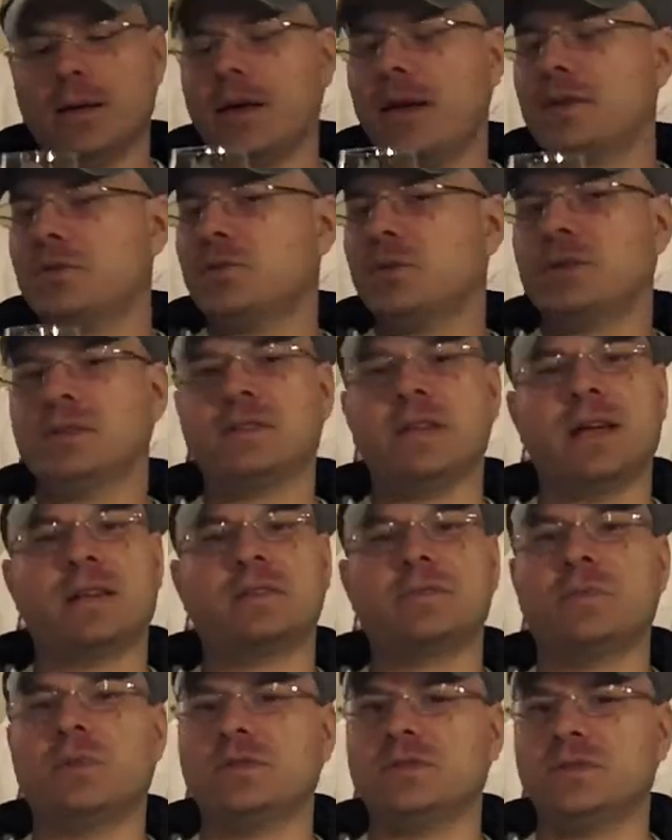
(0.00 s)
that's what a
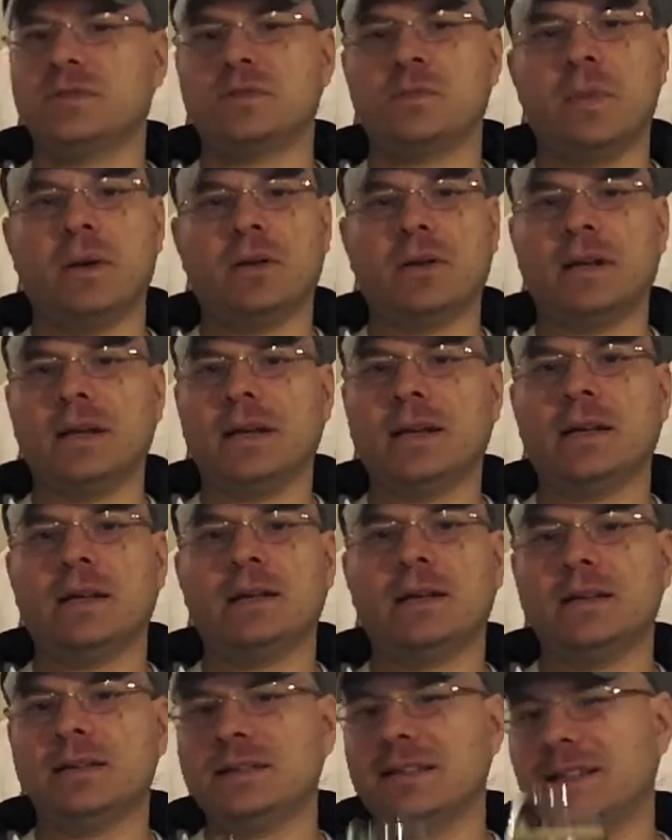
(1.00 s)
stout's supposed to smell like.
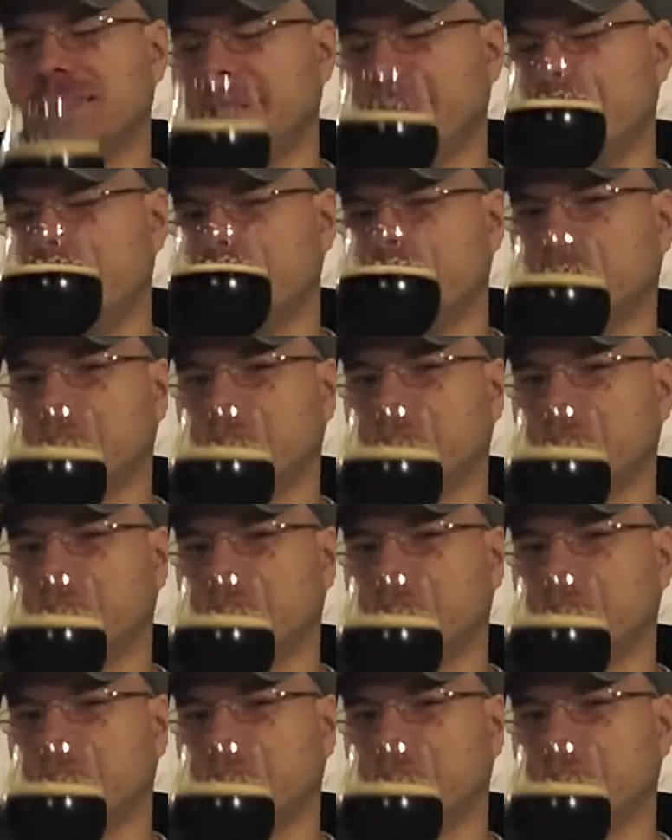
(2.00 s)
Let's get a taste